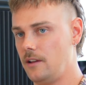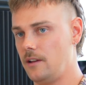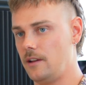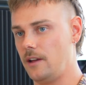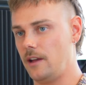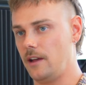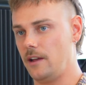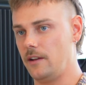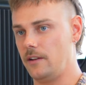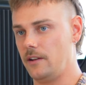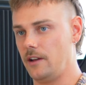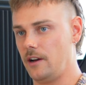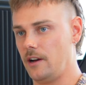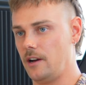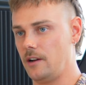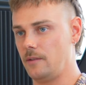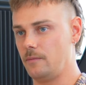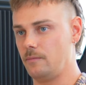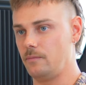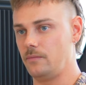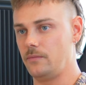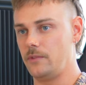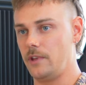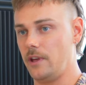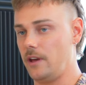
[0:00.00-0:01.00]
And
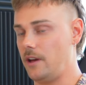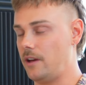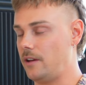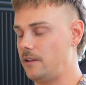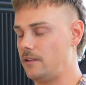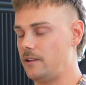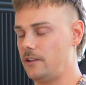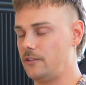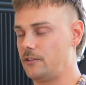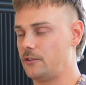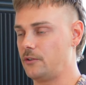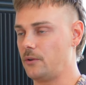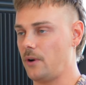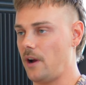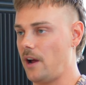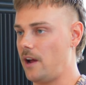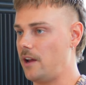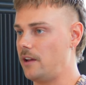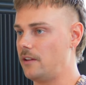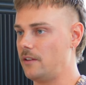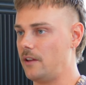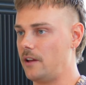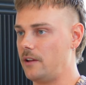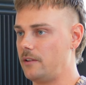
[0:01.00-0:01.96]
yeah, it's great.